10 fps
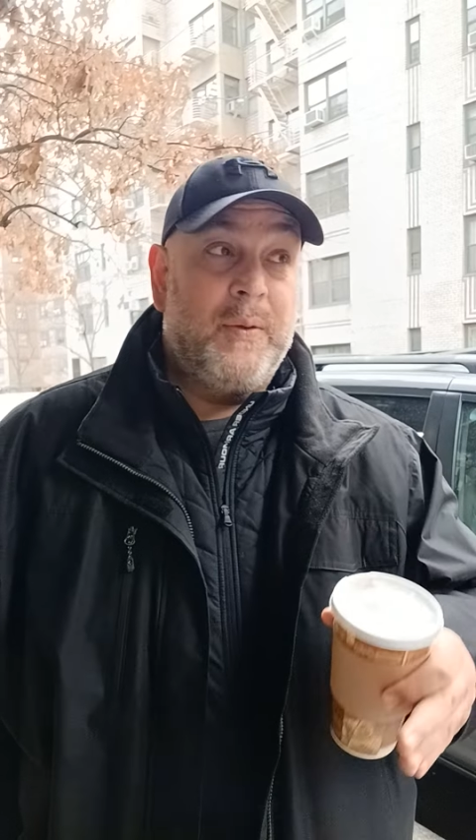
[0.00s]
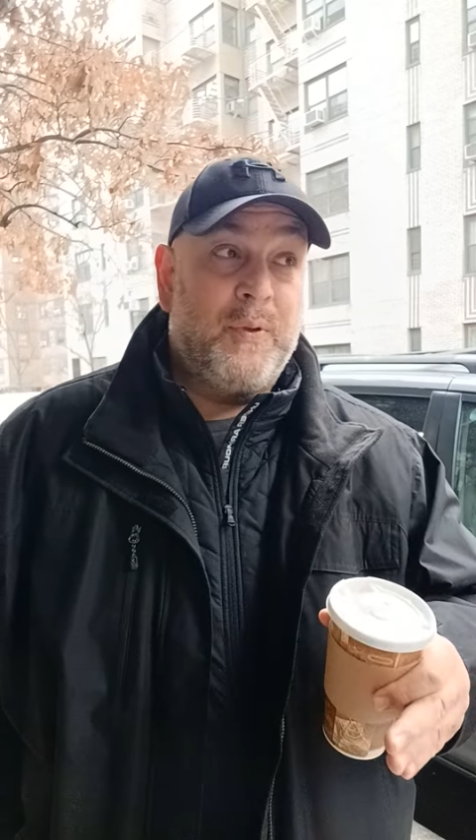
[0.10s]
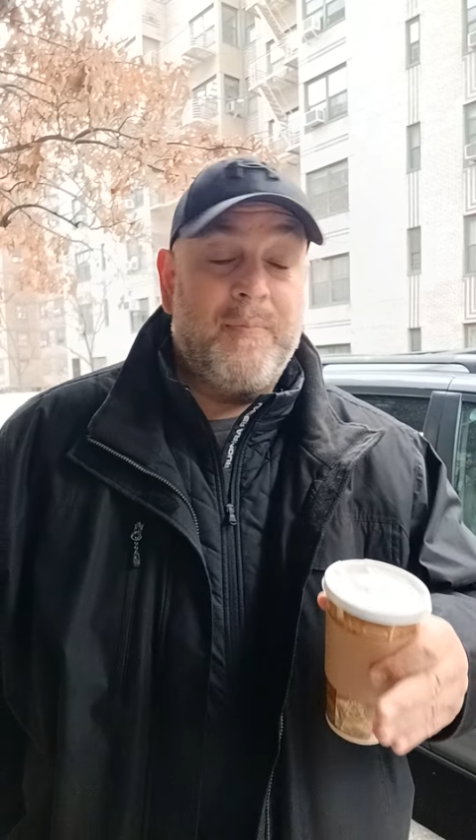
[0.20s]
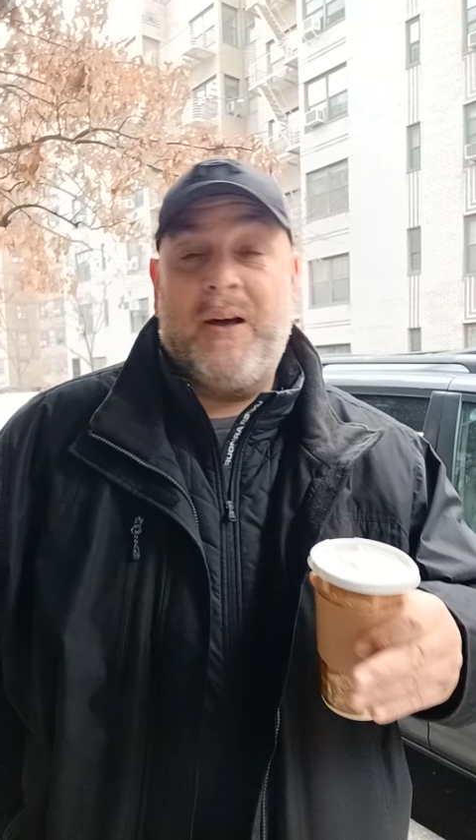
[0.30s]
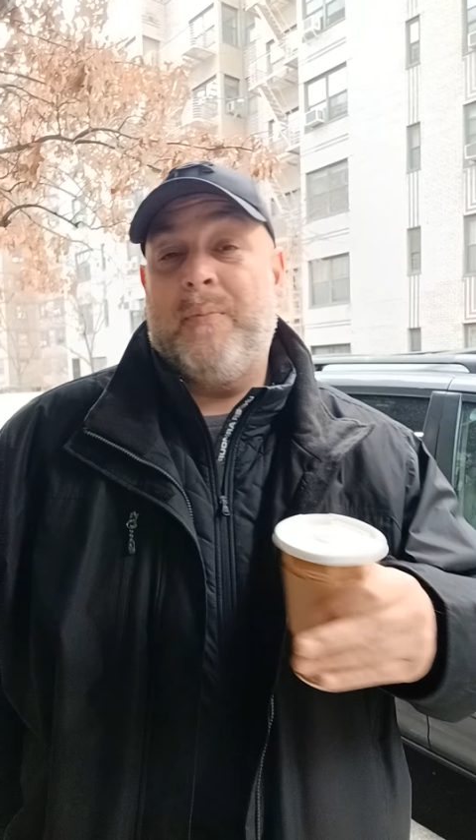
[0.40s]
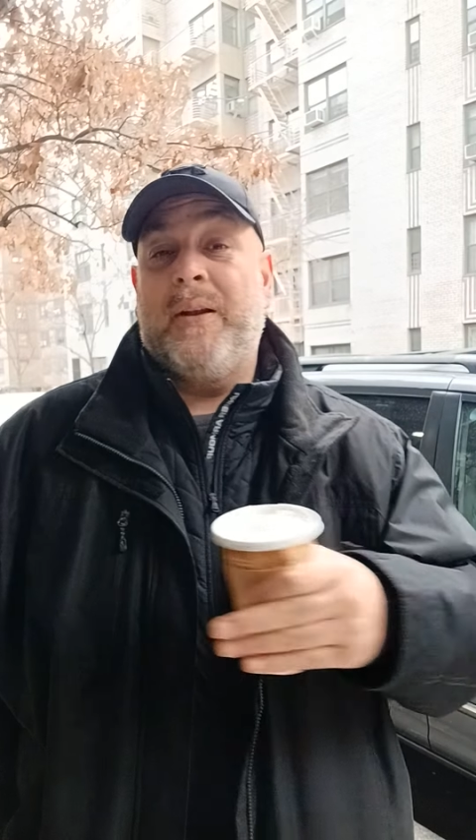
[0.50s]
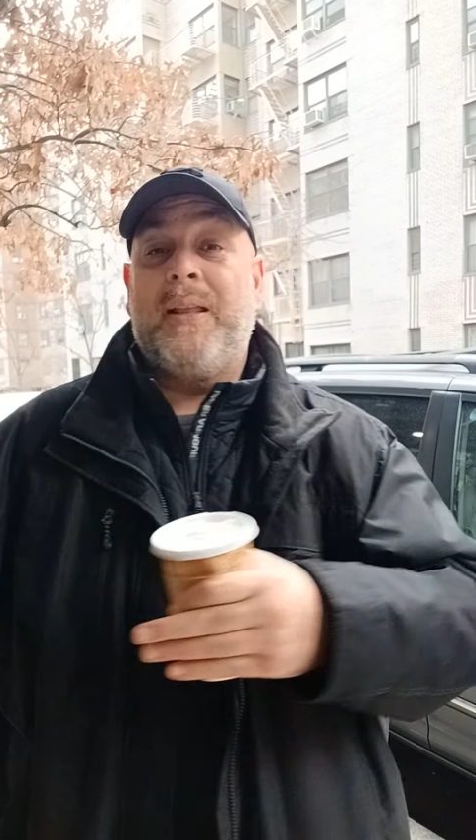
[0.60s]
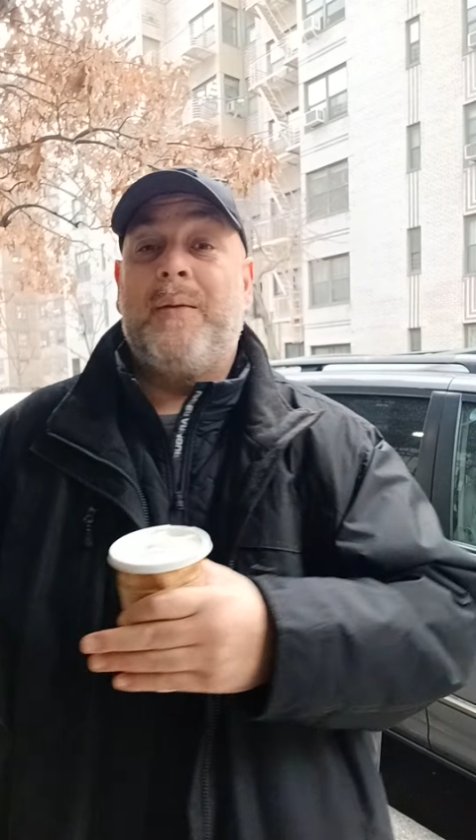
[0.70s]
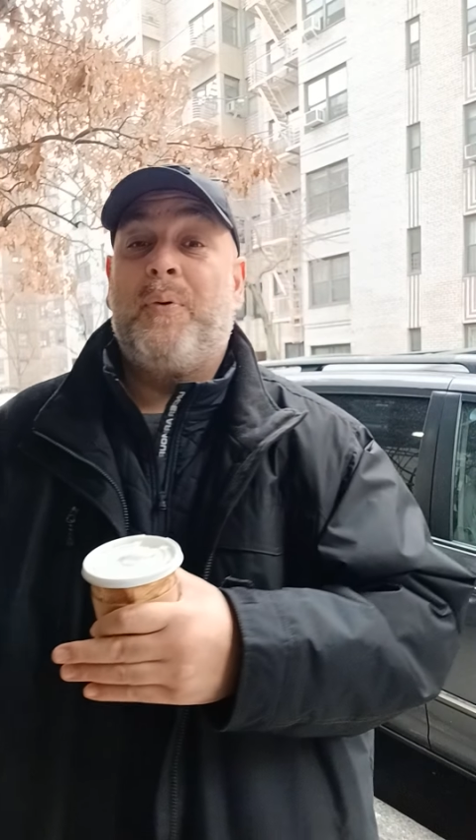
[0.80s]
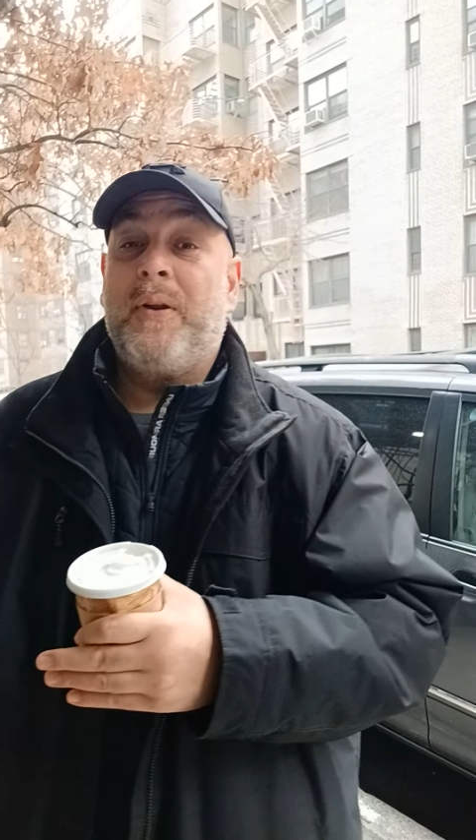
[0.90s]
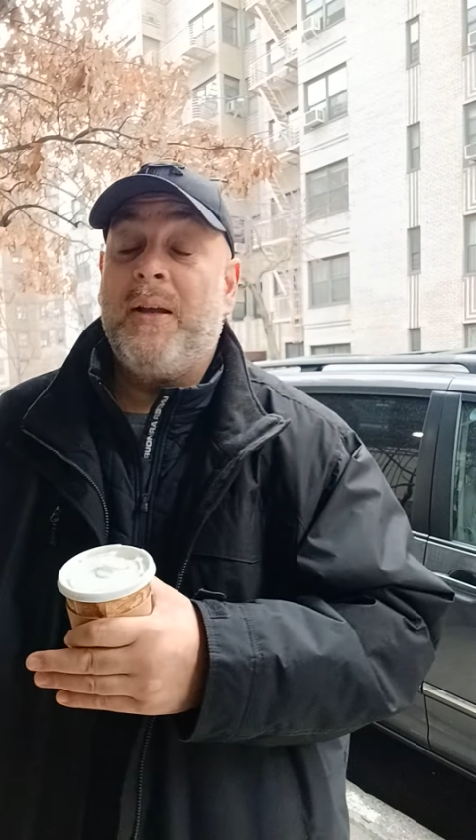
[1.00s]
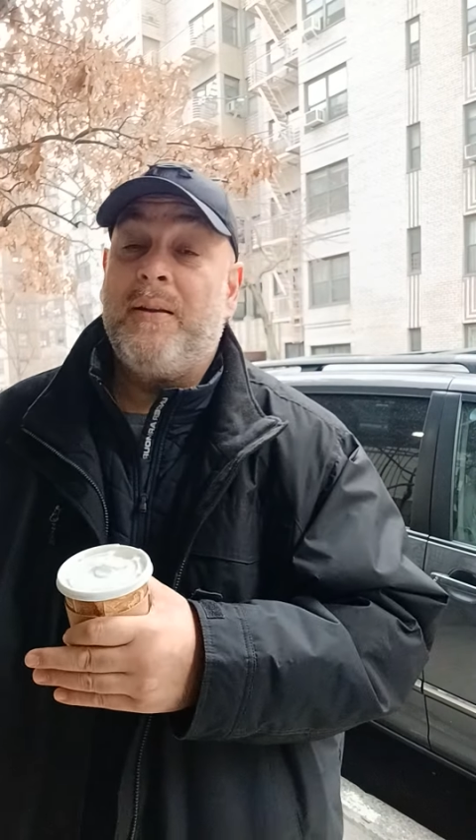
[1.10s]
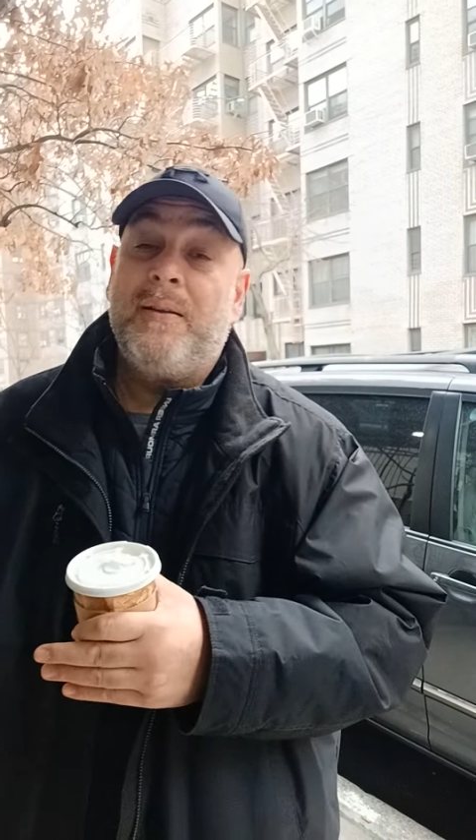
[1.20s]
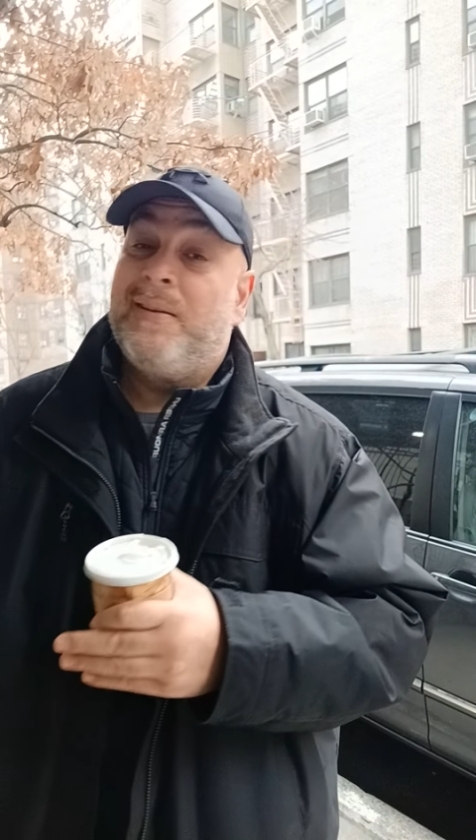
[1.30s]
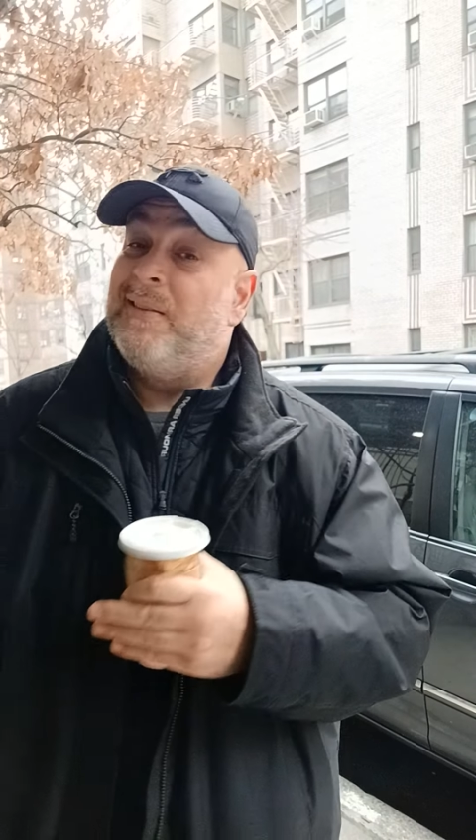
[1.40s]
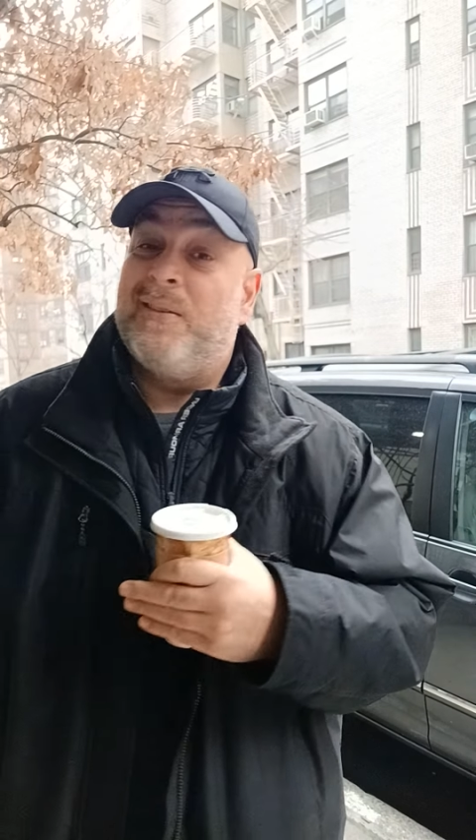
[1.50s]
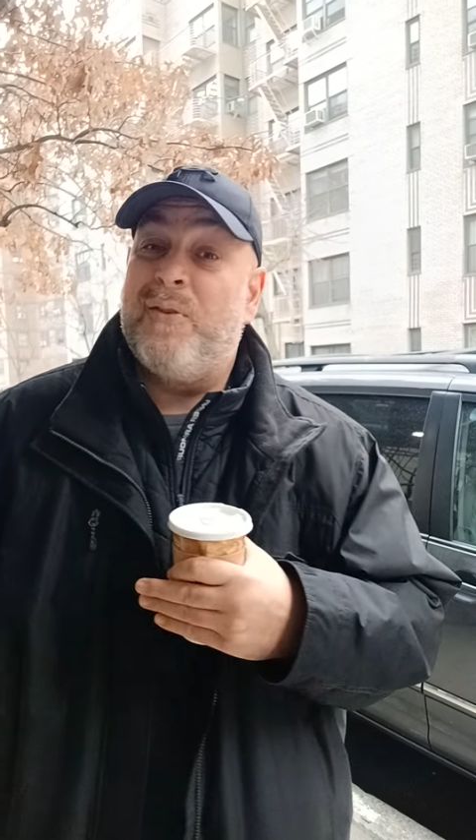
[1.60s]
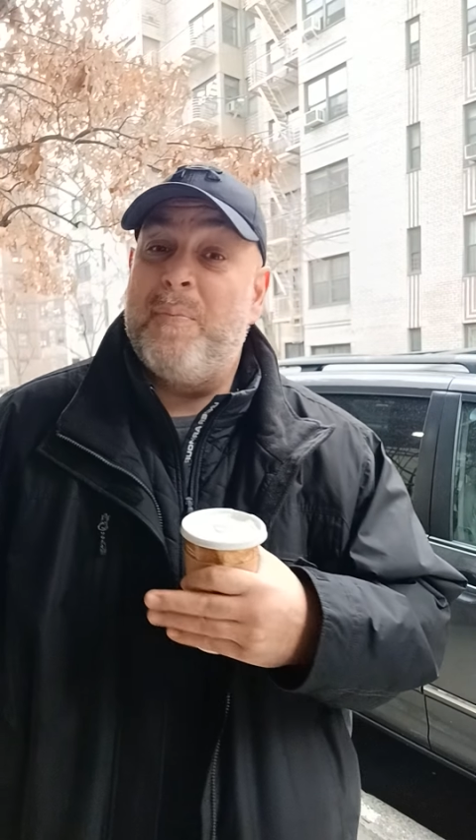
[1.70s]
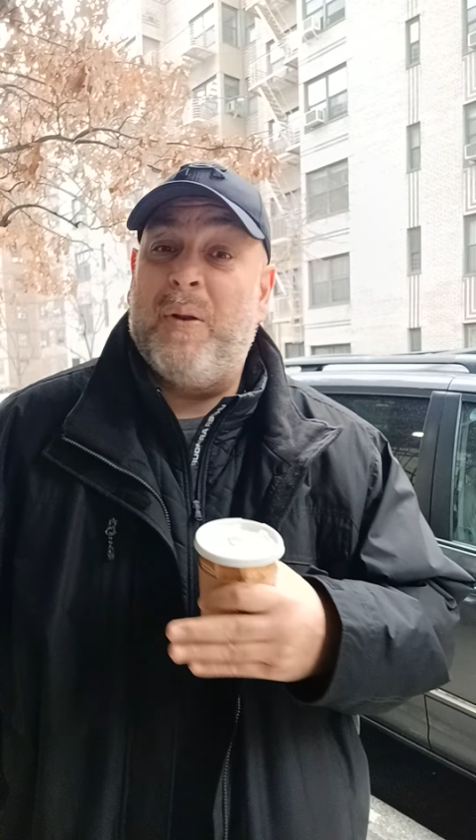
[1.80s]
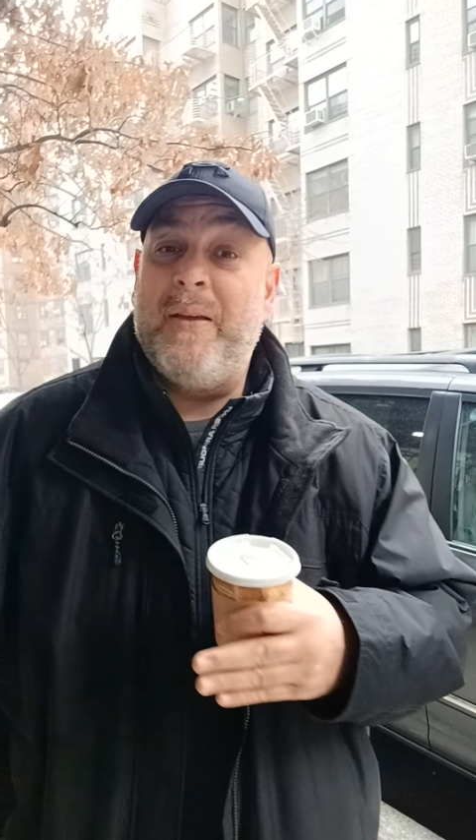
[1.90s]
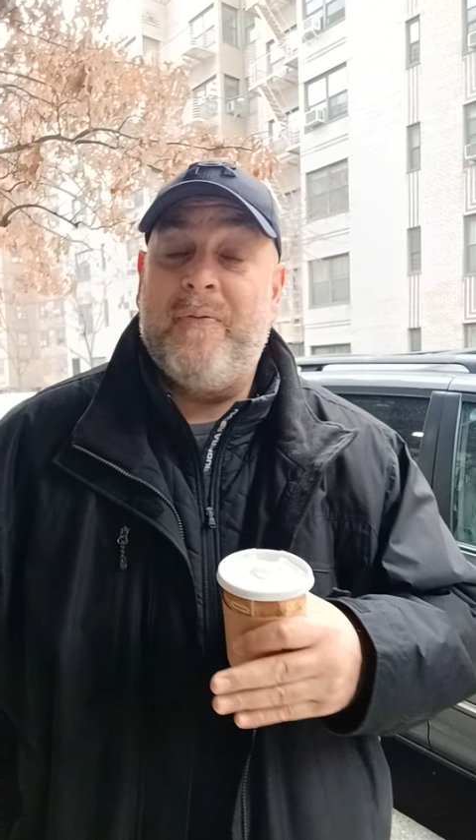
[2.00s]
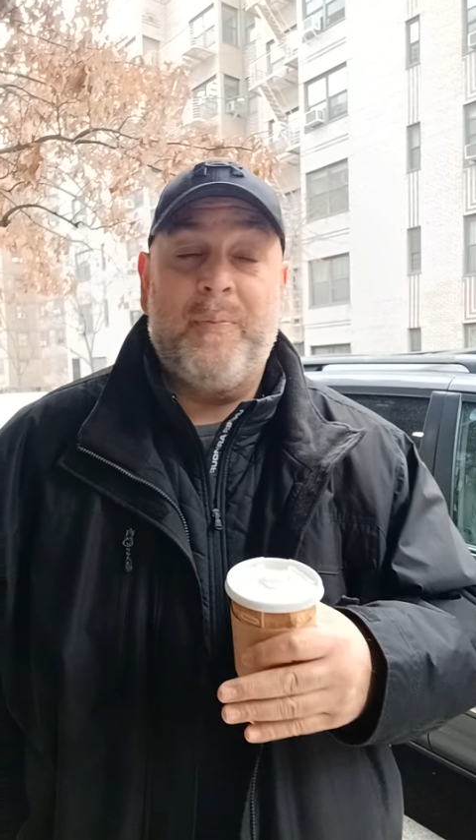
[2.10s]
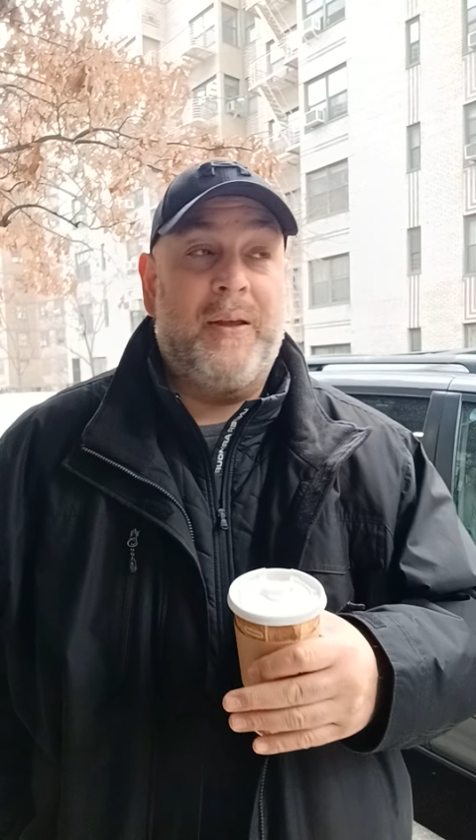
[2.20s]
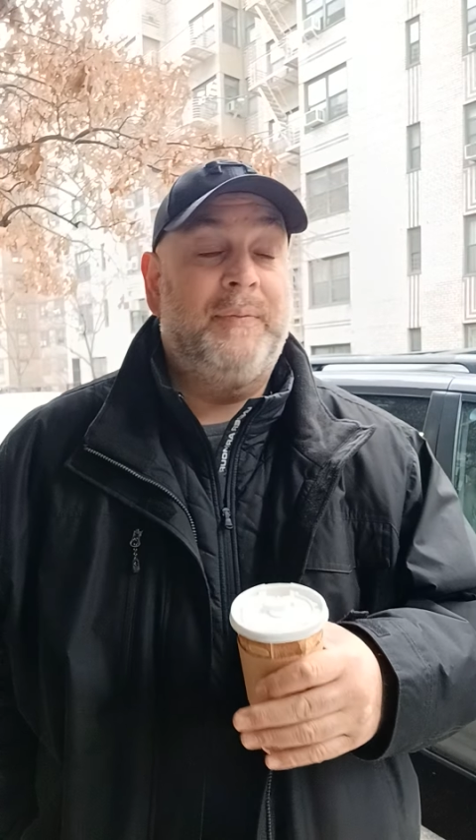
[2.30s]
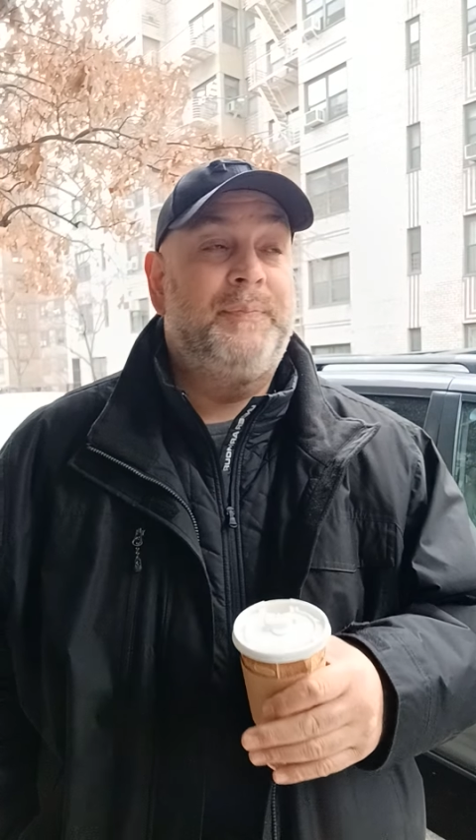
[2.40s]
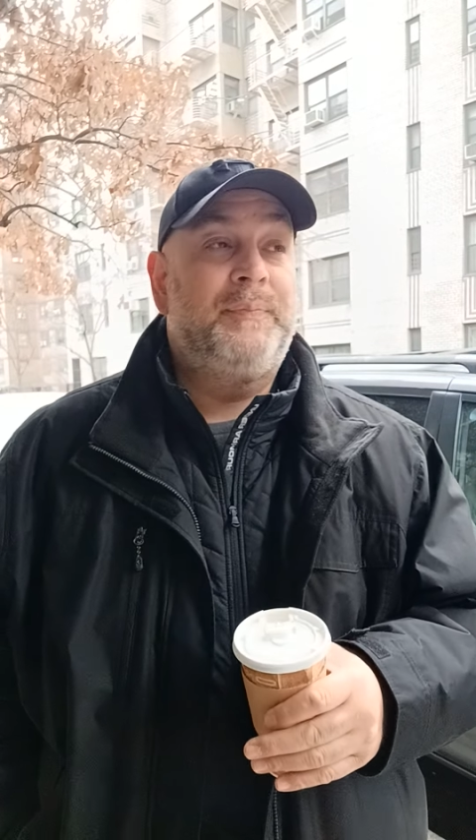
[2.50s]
And with the amount of money that I put in, it's a great play for me